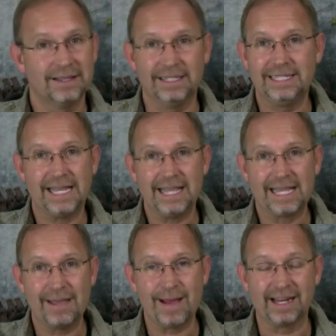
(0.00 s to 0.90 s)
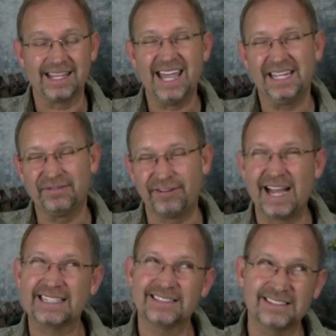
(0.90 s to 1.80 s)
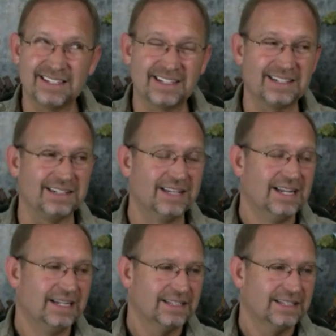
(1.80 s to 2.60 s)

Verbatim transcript: the day they came out of the egg. In fact, this is a little